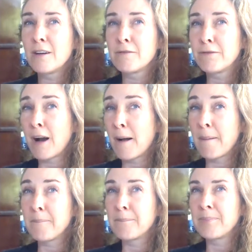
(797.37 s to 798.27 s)

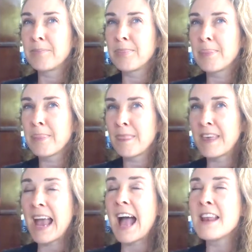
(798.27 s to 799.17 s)
from
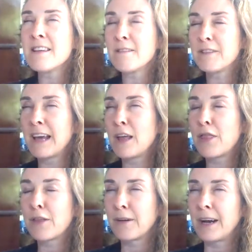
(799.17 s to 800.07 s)
the end of day
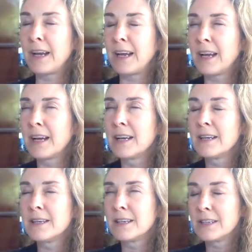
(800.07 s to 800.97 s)
3
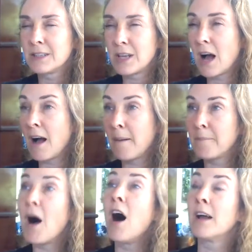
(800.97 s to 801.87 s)

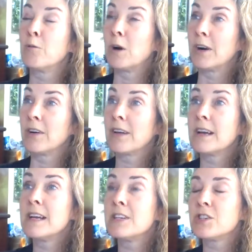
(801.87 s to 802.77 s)
onward.
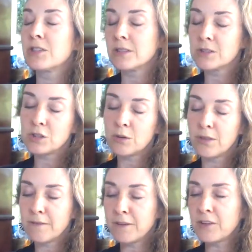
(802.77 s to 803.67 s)
So
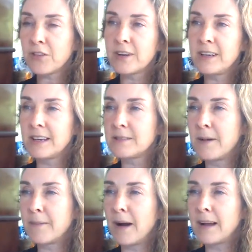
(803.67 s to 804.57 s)
the first 3 days,
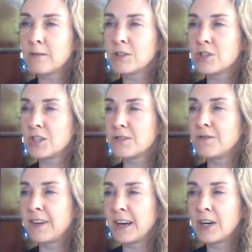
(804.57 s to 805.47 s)
my mind was just
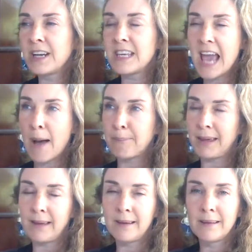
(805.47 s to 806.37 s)
very
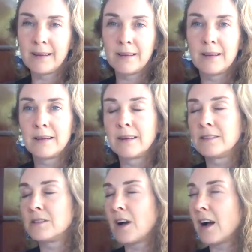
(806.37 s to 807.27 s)
yappy,
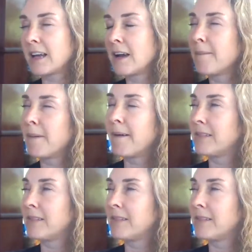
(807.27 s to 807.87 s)
talking about